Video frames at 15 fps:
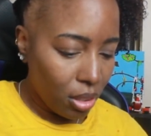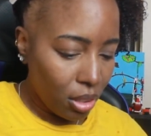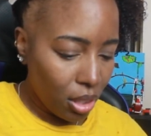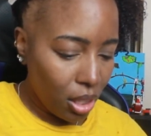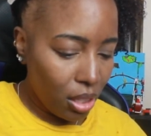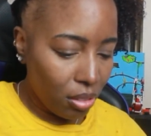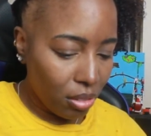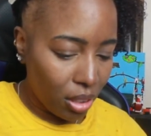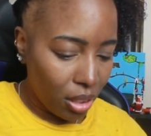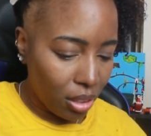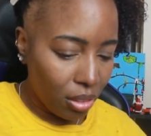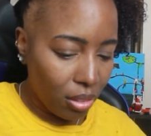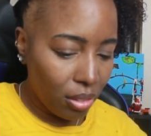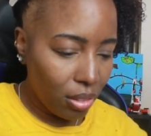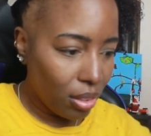I don't
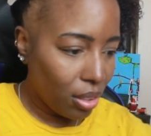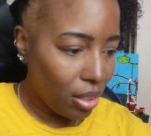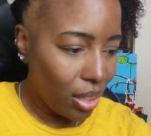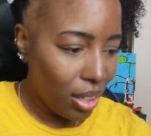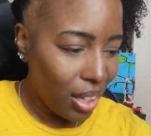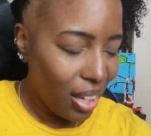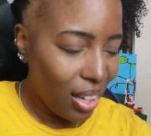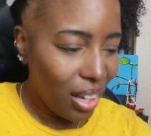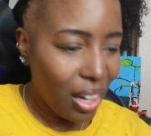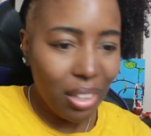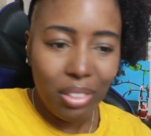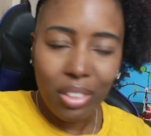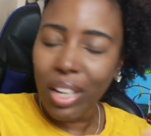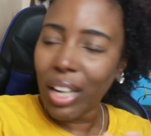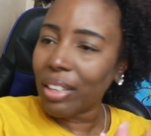
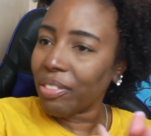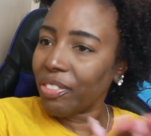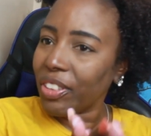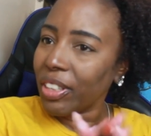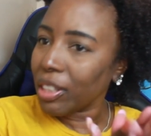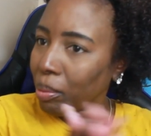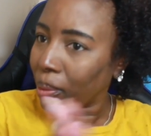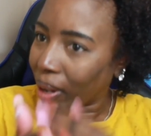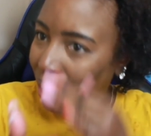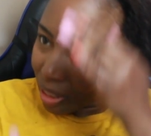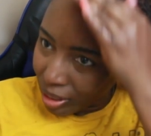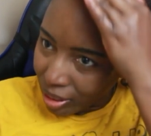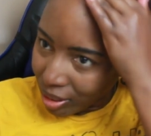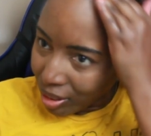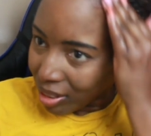know how to feel about
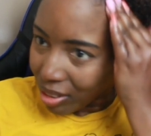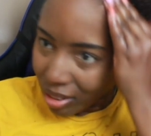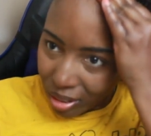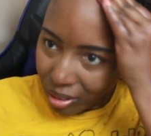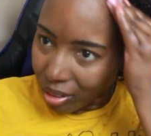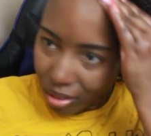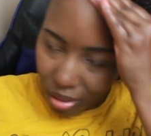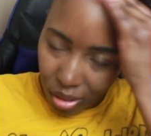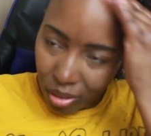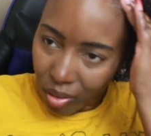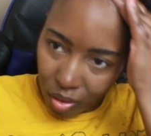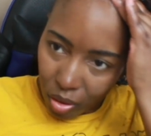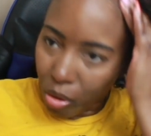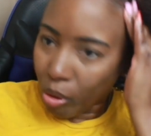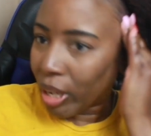it
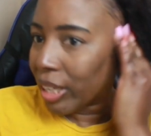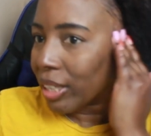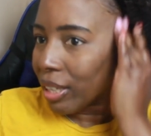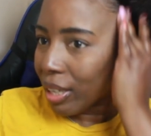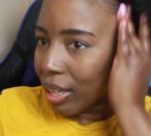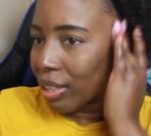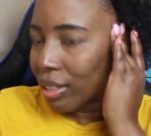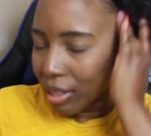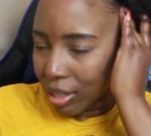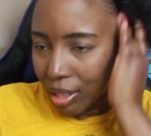quite yet.